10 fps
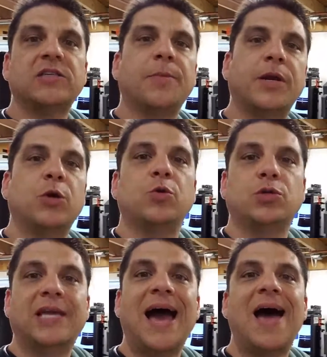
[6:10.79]
somebody
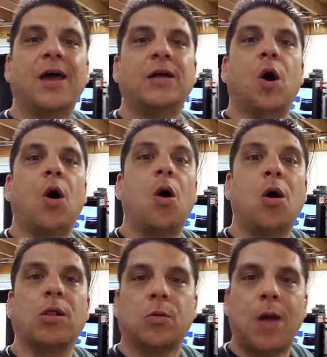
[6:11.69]
who's got an
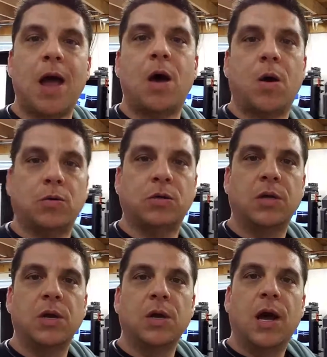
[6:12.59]
all-around